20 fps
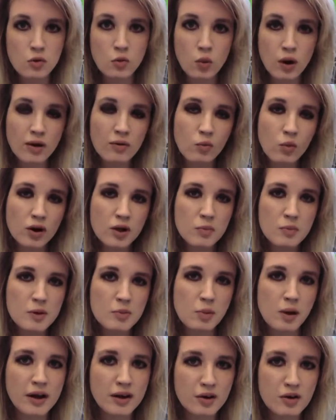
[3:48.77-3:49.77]
and one of the
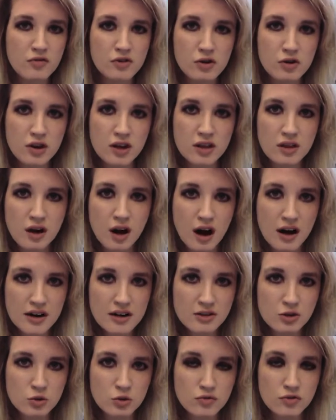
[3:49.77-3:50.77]
people I interviewed in the
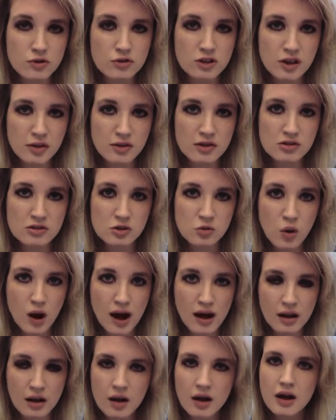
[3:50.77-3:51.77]
audience review said this as
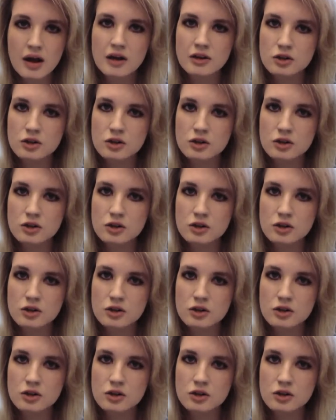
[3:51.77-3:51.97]
well,